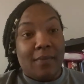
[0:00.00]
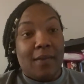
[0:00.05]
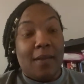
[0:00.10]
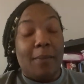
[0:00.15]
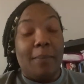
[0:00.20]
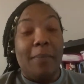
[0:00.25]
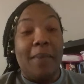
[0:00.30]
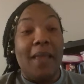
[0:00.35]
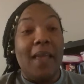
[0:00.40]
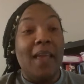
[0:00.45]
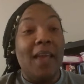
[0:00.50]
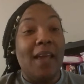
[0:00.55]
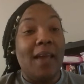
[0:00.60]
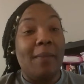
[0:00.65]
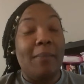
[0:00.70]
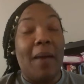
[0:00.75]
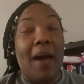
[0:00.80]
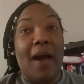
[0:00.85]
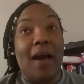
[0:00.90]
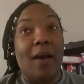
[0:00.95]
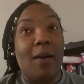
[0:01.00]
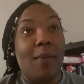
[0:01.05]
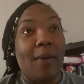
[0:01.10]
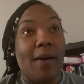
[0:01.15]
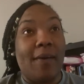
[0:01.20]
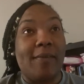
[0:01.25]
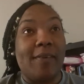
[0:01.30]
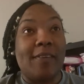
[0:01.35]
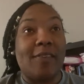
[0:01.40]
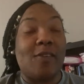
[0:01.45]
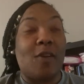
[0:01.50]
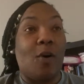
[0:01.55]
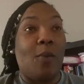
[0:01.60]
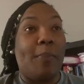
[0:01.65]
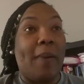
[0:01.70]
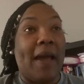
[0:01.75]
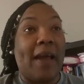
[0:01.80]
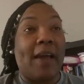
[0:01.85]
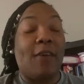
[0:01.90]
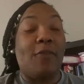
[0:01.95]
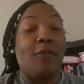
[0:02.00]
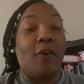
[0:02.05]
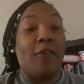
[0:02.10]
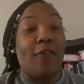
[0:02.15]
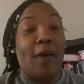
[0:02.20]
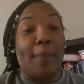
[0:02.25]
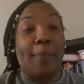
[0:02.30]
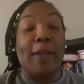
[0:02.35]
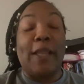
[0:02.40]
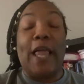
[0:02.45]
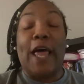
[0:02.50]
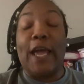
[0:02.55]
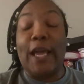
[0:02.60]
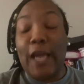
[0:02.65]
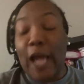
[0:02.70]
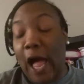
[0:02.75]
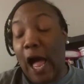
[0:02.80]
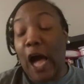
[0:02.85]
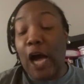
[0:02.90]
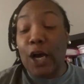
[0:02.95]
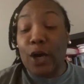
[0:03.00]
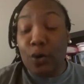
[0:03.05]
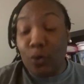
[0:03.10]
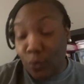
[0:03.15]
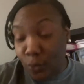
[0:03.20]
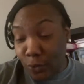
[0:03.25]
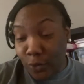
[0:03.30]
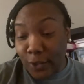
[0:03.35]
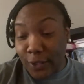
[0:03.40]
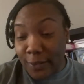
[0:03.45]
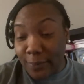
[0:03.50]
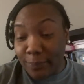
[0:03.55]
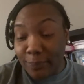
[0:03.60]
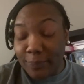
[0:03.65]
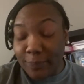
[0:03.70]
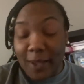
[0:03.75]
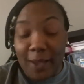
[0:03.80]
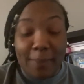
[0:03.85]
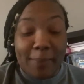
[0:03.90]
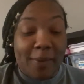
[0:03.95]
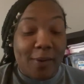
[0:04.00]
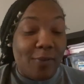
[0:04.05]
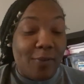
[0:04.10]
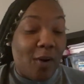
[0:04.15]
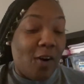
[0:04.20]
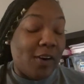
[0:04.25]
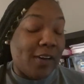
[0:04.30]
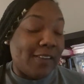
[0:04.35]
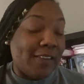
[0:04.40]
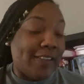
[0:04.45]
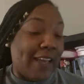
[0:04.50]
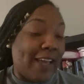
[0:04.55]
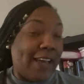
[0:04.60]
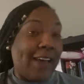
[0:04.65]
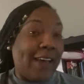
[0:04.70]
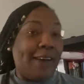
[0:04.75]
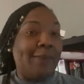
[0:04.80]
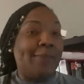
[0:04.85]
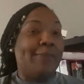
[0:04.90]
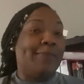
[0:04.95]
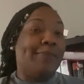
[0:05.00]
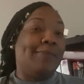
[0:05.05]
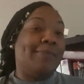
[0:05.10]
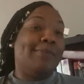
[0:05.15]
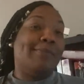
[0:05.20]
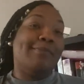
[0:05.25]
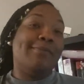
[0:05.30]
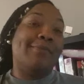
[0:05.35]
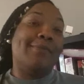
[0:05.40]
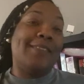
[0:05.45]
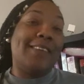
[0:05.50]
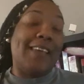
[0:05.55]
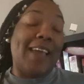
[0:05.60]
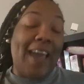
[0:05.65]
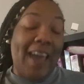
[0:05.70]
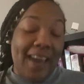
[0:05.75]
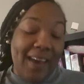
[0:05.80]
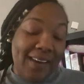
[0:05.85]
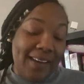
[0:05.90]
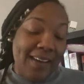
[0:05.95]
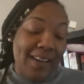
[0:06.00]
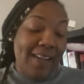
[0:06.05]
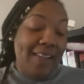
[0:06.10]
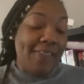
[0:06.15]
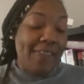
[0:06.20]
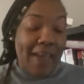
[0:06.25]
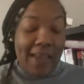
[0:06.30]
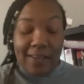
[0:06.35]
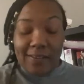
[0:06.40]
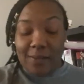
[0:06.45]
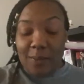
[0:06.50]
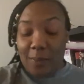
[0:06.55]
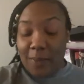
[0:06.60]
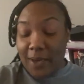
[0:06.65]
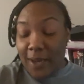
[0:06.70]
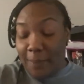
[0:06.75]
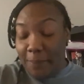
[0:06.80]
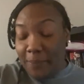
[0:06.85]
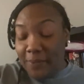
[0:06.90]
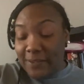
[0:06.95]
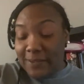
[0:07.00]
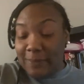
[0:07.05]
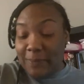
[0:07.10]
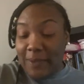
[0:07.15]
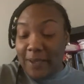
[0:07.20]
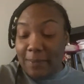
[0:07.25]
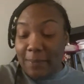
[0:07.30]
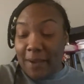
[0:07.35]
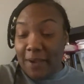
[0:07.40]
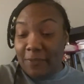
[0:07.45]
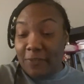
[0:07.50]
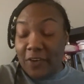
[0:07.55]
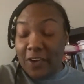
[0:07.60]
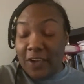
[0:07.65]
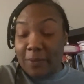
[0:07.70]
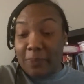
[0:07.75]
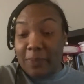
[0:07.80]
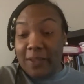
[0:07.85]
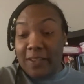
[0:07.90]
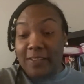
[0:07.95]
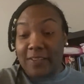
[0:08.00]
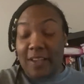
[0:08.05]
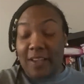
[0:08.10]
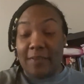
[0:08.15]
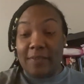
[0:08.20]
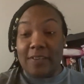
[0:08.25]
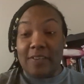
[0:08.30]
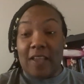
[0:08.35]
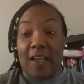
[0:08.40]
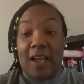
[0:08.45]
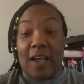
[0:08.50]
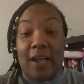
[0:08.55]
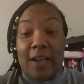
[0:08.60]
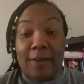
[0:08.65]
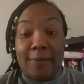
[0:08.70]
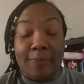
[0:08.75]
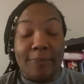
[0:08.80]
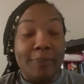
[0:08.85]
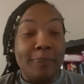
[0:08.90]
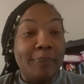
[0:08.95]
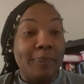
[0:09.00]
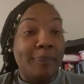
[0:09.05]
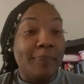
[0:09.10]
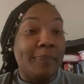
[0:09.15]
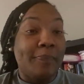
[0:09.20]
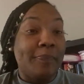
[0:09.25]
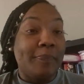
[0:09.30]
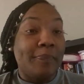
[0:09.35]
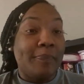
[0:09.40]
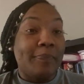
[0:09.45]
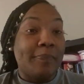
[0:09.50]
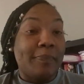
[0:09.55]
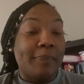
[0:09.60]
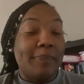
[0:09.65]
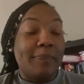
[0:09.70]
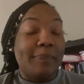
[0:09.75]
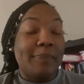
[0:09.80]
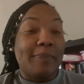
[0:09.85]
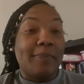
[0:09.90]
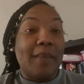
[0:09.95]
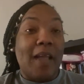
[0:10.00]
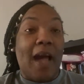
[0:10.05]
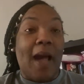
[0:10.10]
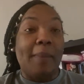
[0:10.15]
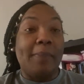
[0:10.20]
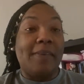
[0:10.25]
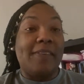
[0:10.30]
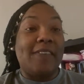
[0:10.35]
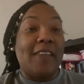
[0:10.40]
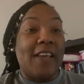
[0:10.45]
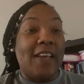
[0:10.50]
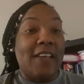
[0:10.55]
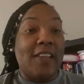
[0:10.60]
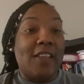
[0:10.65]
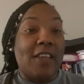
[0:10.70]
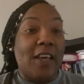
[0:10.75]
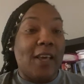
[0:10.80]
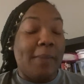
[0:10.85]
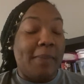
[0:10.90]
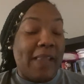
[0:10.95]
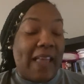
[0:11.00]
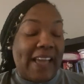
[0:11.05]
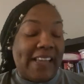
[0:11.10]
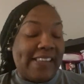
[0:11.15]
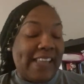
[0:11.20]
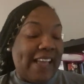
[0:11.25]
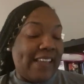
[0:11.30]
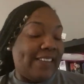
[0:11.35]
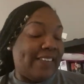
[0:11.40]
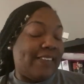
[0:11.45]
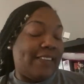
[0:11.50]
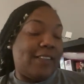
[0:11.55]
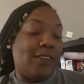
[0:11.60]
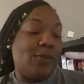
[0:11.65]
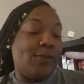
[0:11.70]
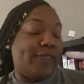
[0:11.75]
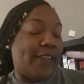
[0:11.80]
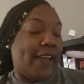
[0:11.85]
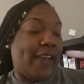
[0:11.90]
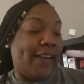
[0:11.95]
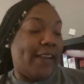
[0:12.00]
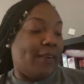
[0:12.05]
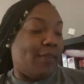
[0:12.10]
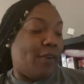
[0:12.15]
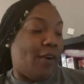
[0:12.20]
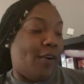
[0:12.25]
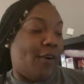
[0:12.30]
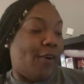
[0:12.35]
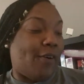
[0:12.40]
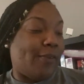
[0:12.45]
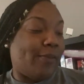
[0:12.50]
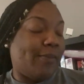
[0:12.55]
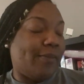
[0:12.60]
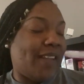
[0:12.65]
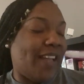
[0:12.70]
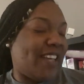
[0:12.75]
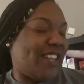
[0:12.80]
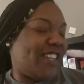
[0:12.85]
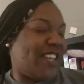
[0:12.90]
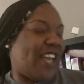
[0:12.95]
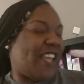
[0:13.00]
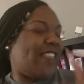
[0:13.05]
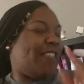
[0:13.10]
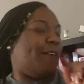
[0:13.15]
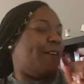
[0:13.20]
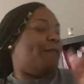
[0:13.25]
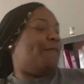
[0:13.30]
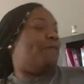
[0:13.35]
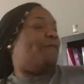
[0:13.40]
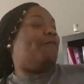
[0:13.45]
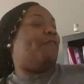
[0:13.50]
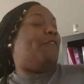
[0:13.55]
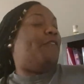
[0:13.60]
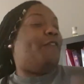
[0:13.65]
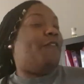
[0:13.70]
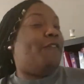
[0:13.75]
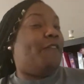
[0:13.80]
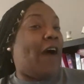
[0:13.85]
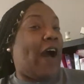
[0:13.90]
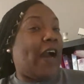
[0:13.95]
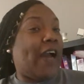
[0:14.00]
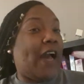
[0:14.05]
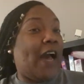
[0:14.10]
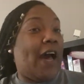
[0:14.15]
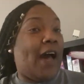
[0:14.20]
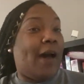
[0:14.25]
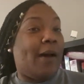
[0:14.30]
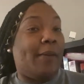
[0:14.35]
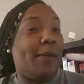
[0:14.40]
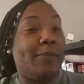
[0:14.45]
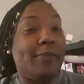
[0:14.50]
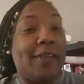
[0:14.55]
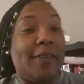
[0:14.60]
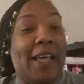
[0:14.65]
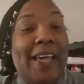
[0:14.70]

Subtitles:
Me and my Aquarius go back and forth. I be like, I'll Google it. It'd be wrong as hell. Okay? That's the one that puts me in my fucking place every time. I be saying shit. He be like, that's you saying it wrong. Like, shut the fuck up.